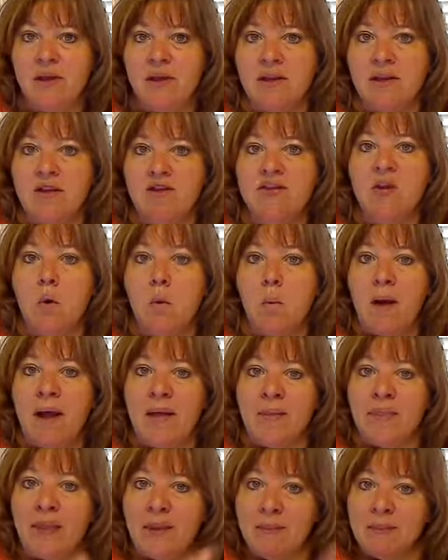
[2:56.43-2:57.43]
you don't
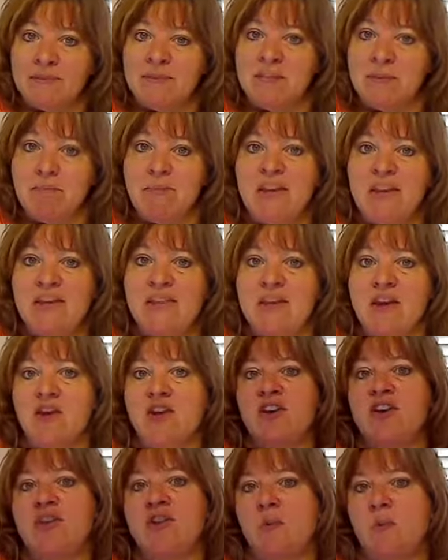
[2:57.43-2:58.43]
want them to be there,
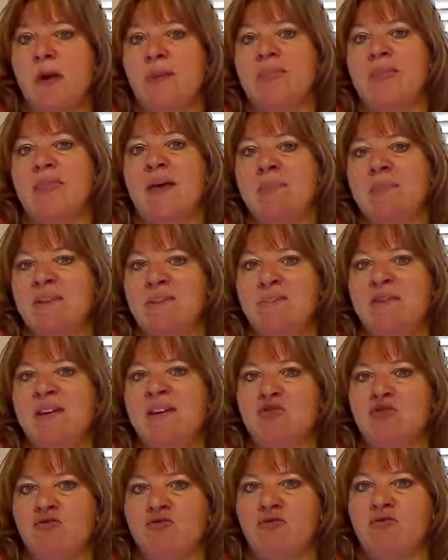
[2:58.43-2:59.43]
you don't want them to be
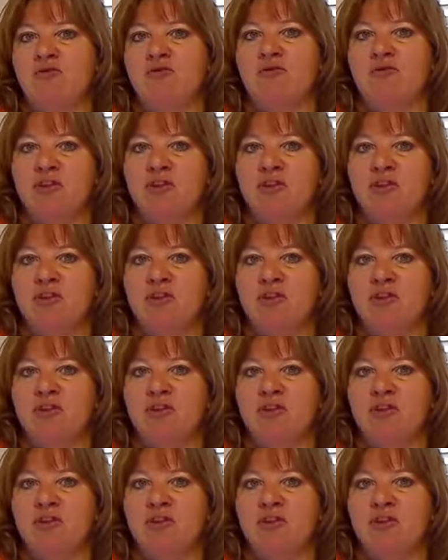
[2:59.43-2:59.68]
true,